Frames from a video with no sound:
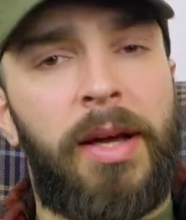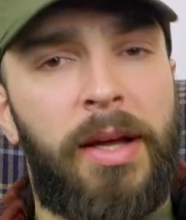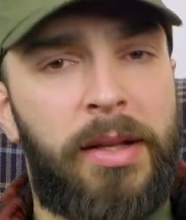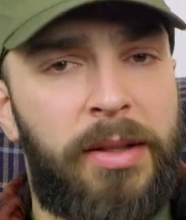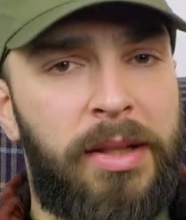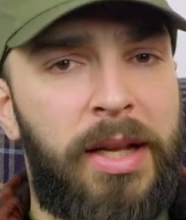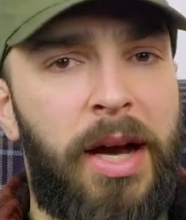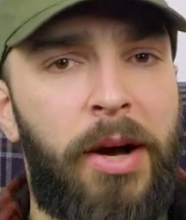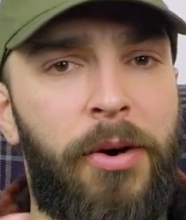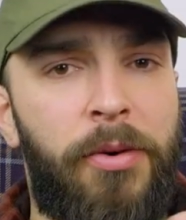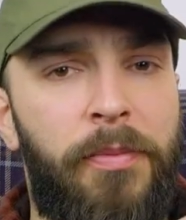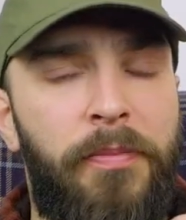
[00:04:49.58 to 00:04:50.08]

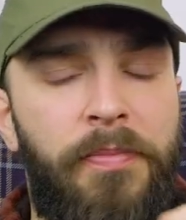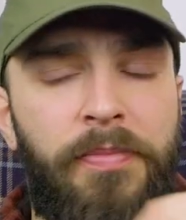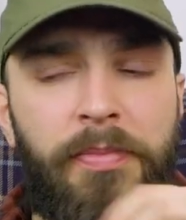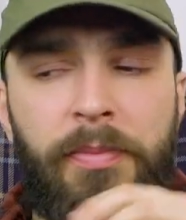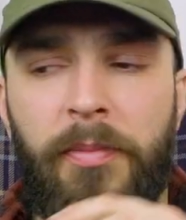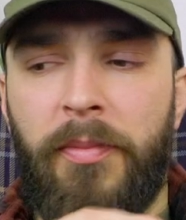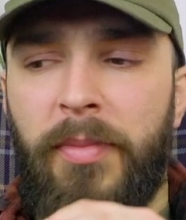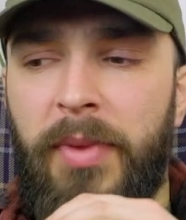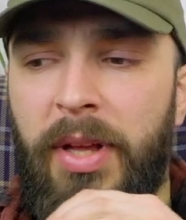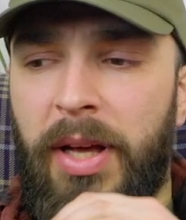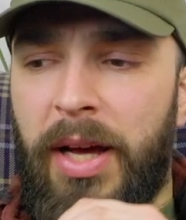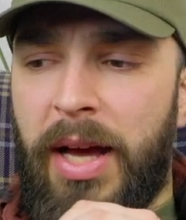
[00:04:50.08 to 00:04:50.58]
Now,
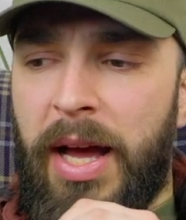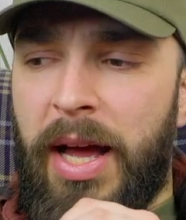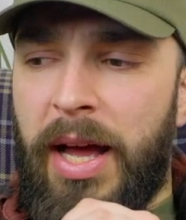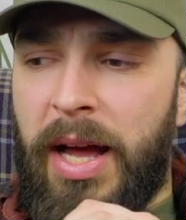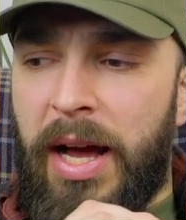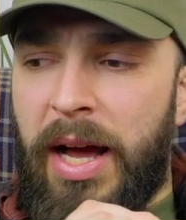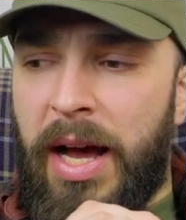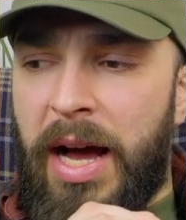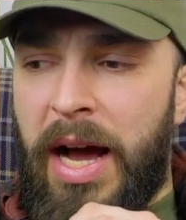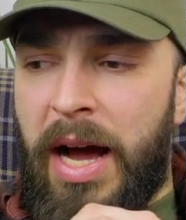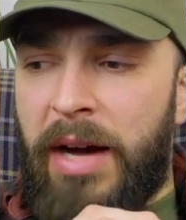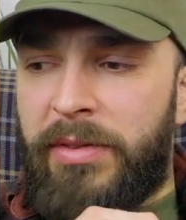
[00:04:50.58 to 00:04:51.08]

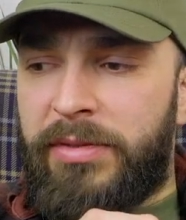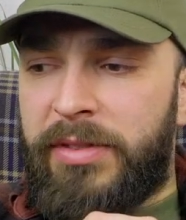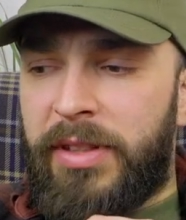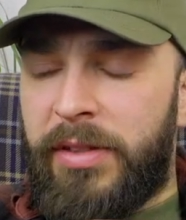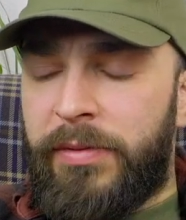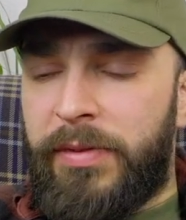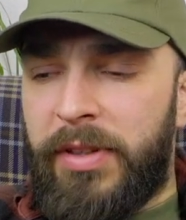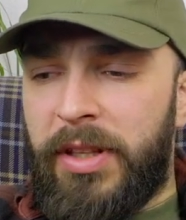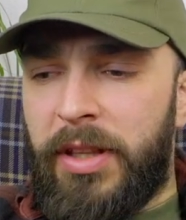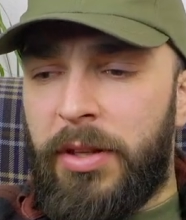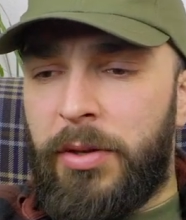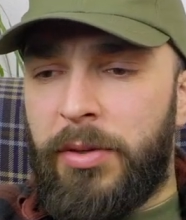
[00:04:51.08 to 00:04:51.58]
after
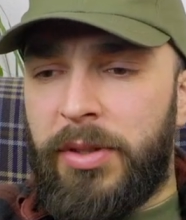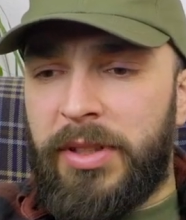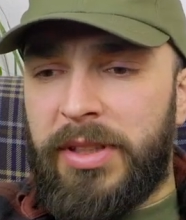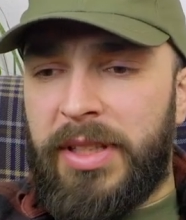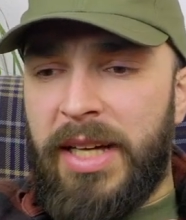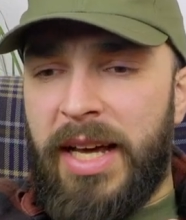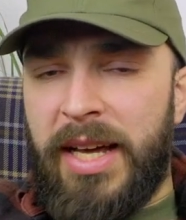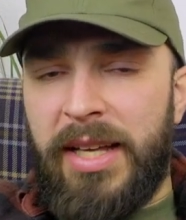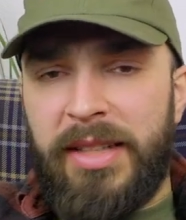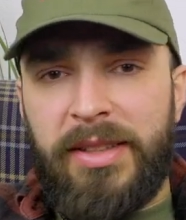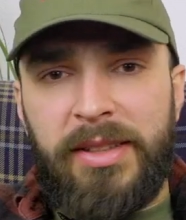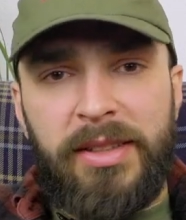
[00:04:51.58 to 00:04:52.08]
we looked
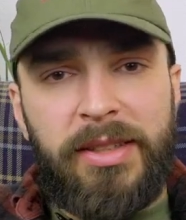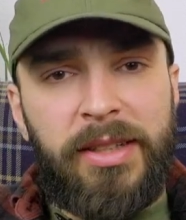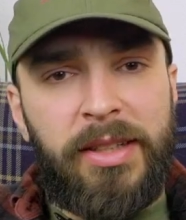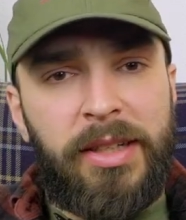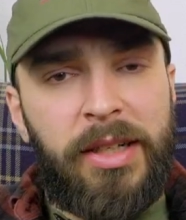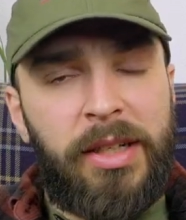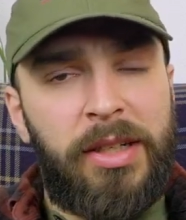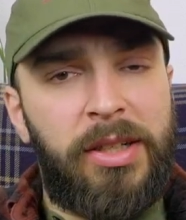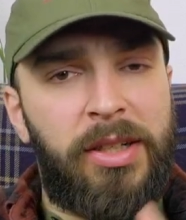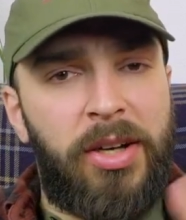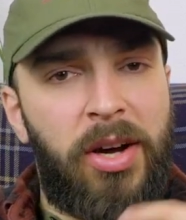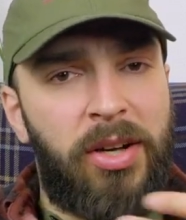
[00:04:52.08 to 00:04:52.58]
at
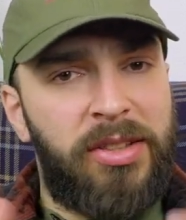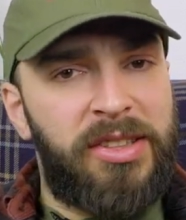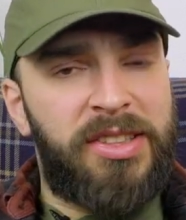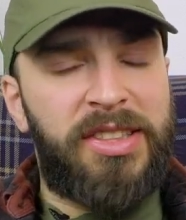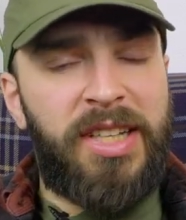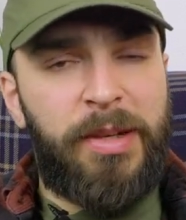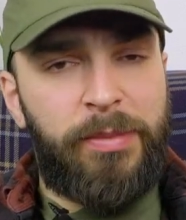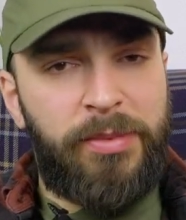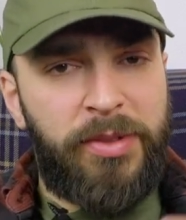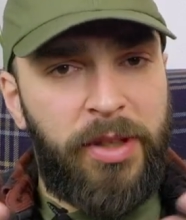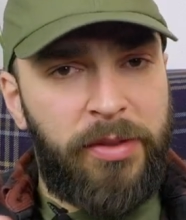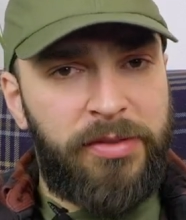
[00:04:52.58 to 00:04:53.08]
the
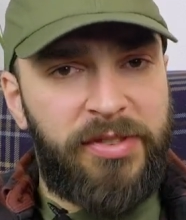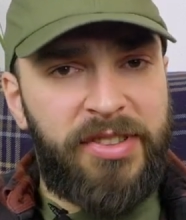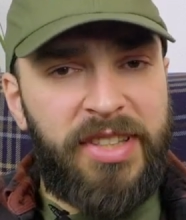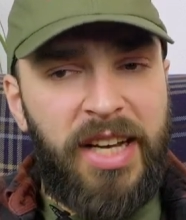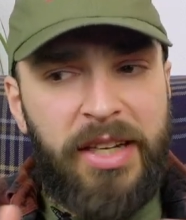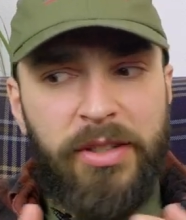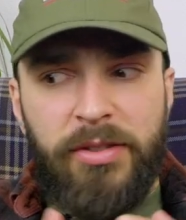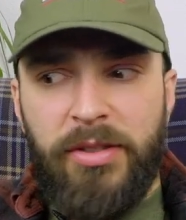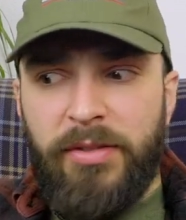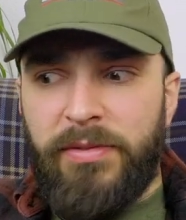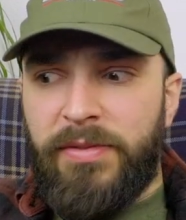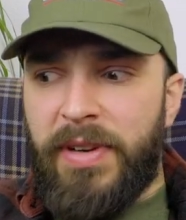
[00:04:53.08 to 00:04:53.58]
concept of
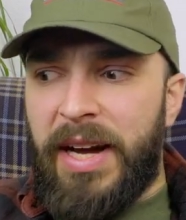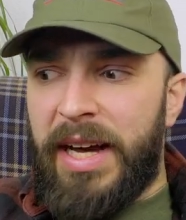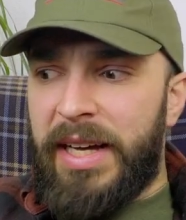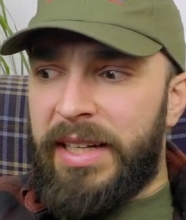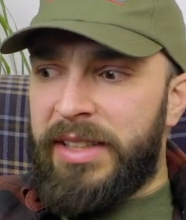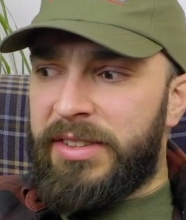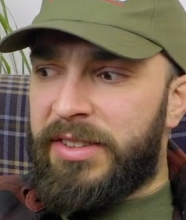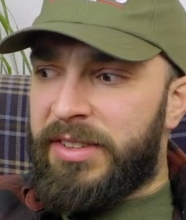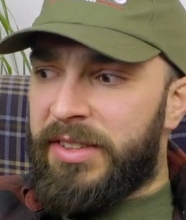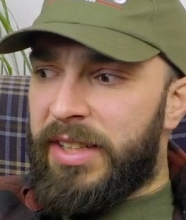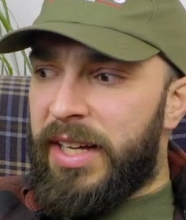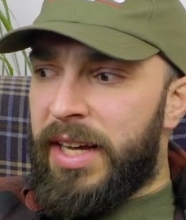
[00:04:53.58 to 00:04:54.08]

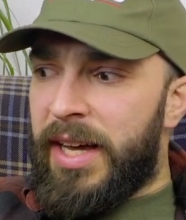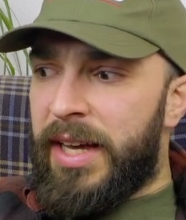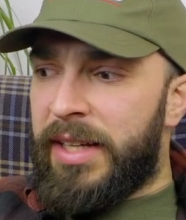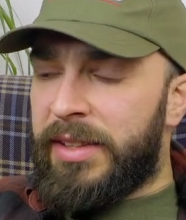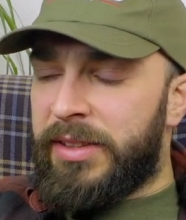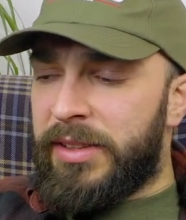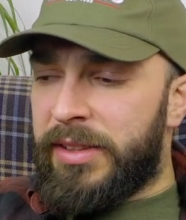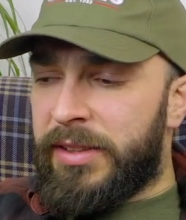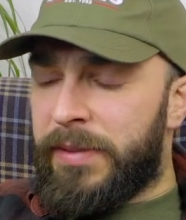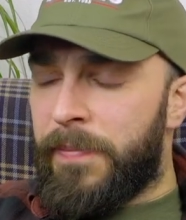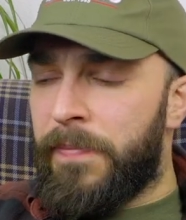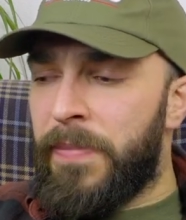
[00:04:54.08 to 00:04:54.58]
sacrifice
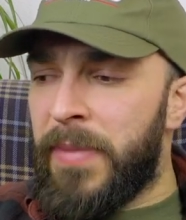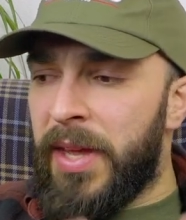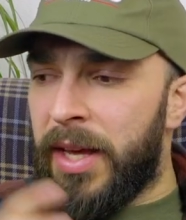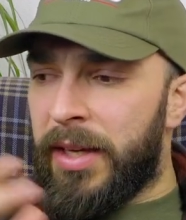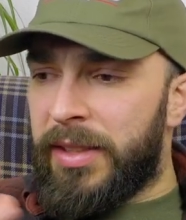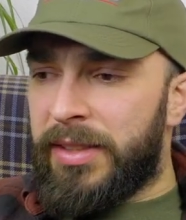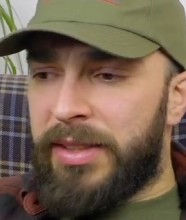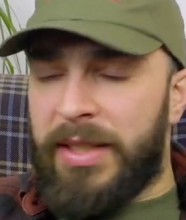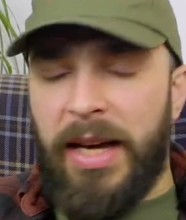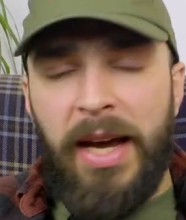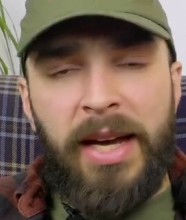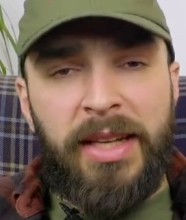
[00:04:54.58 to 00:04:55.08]
and
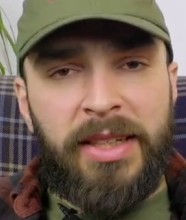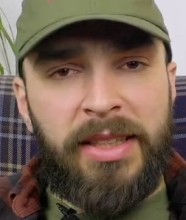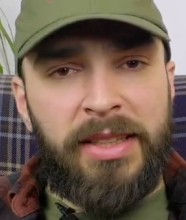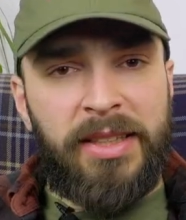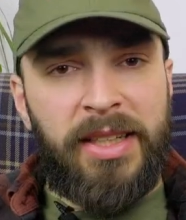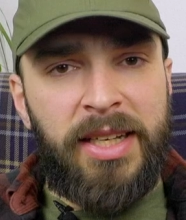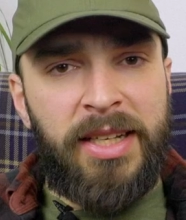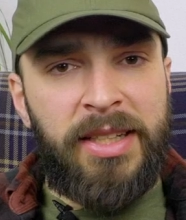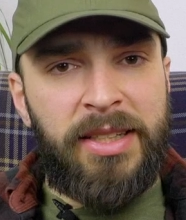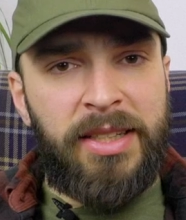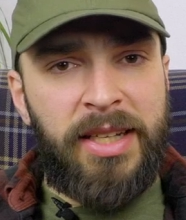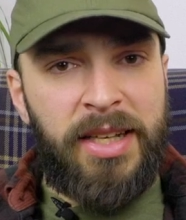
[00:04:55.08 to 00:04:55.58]
tied it
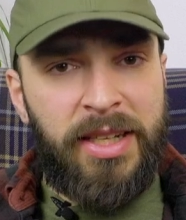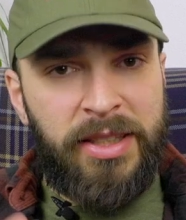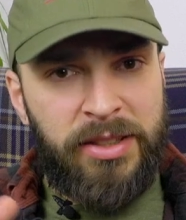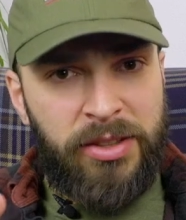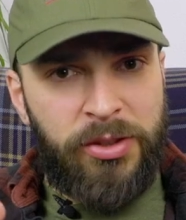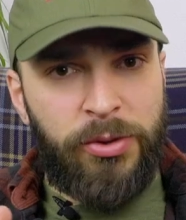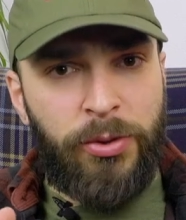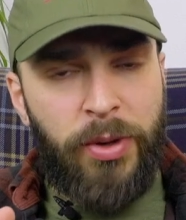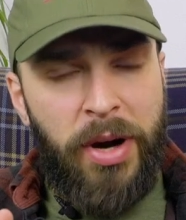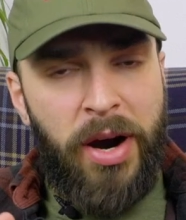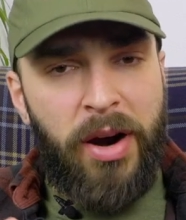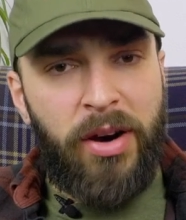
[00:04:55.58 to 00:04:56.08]

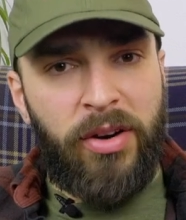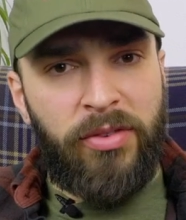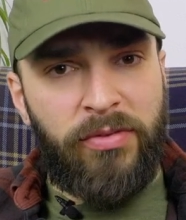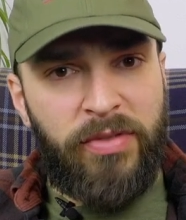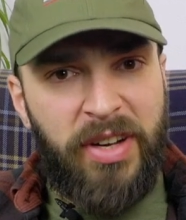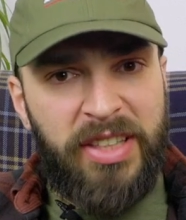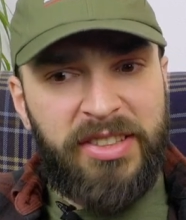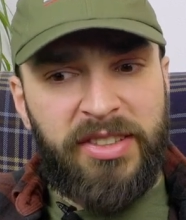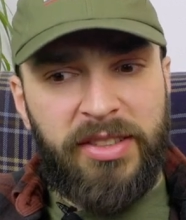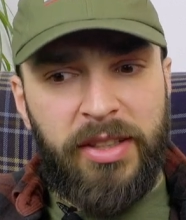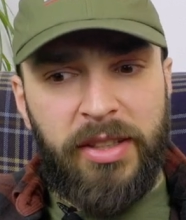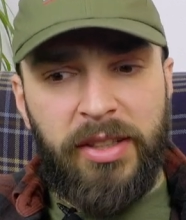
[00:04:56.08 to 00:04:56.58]
into our
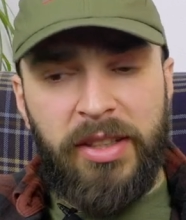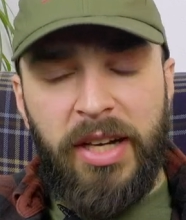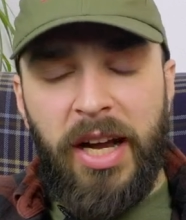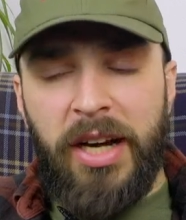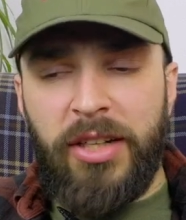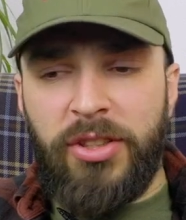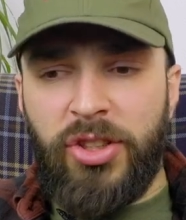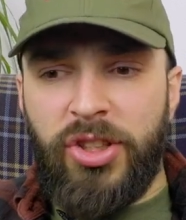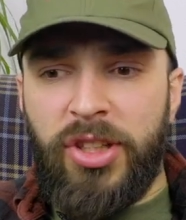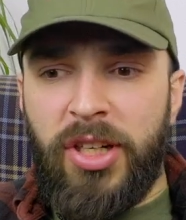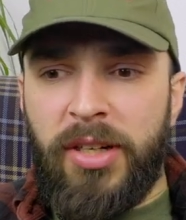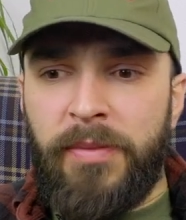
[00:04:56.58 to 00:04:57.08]
Western
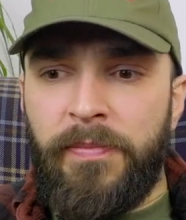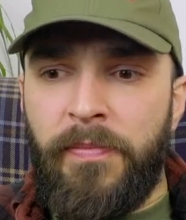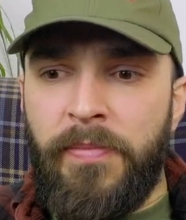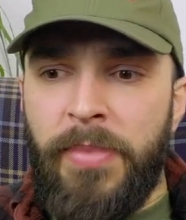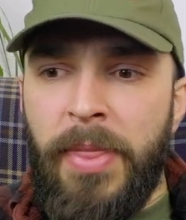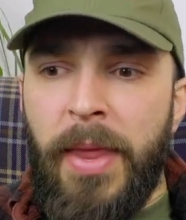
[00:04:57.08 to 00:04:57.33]
culture,